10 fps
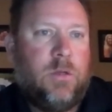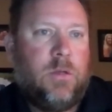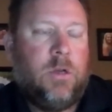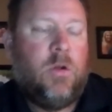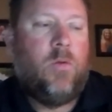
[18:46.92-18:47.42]

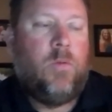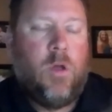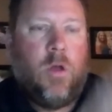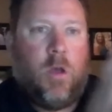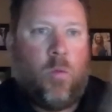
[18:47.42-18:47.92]

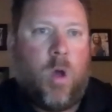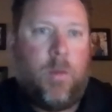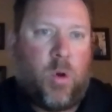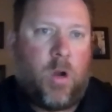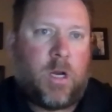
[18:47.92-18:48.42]
1
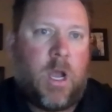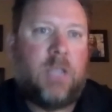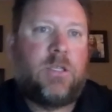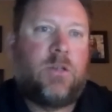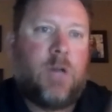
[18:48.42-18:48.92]
part
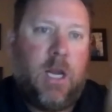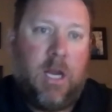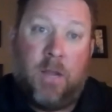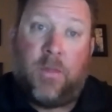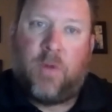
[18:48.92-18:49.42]
concentrate
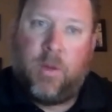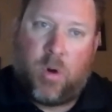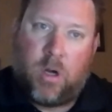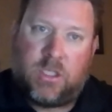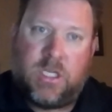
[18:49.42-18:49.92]
and 3
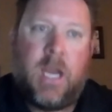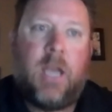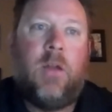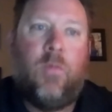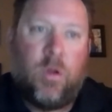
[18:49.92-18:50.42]
parts
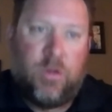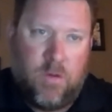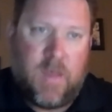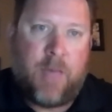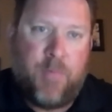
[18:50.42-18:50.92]
sand, and we'll do
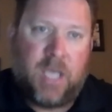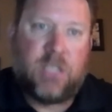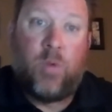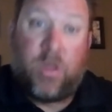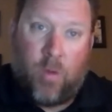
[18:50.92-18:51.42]
that
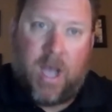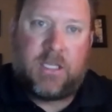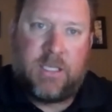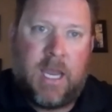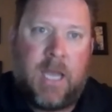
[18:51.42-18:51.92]
mix with wet
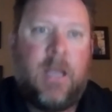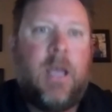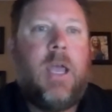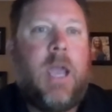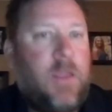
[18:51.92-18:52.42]
sand,
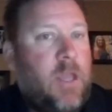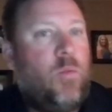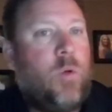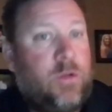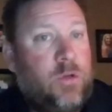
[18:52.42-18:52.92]
and then
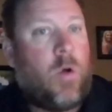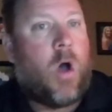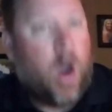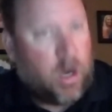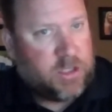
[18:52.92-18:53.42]
we'll do
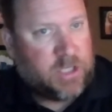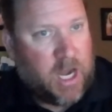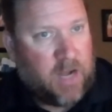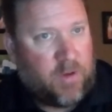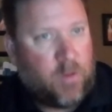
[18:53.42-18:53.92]
our
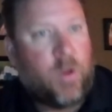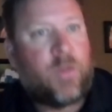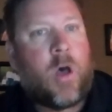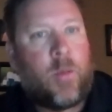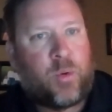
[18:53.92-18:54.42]
side of it with
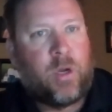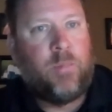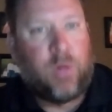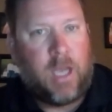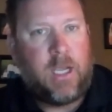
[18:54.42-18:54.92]
all
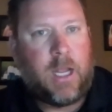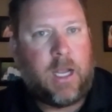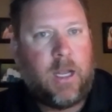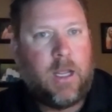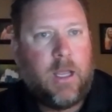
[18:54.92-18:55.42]

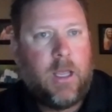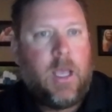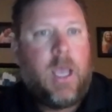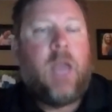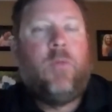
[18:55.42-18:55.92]
pre-blended,
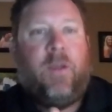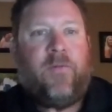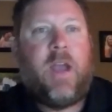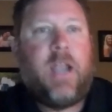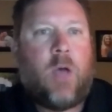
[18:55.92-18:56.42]
and we
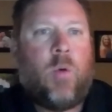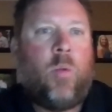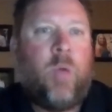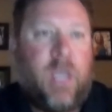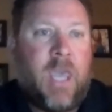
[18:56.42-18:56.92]
find out
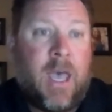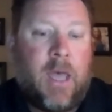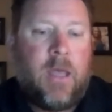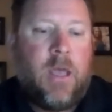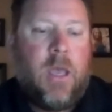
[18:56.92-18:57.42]
what we get.
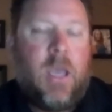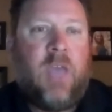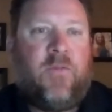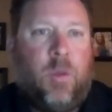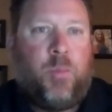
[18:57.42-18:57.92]

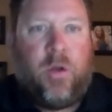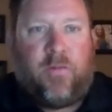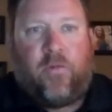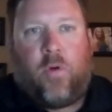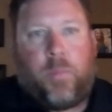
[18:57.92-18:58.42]
If you put
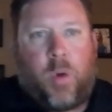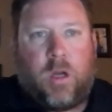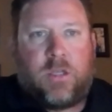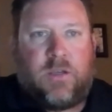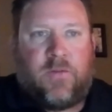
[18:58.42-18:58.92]
4
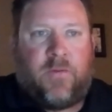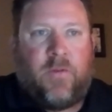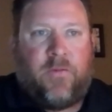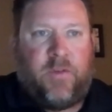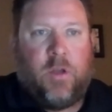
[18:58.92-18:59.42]
parts of
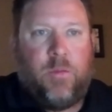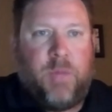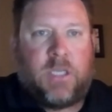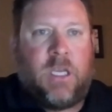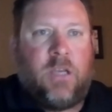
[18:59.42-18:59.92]
field
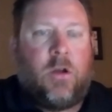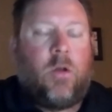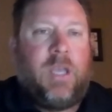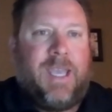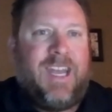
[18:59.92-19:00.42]
mix in, you're
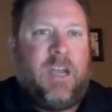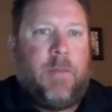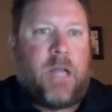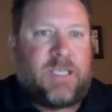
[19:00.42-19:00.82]
only getting about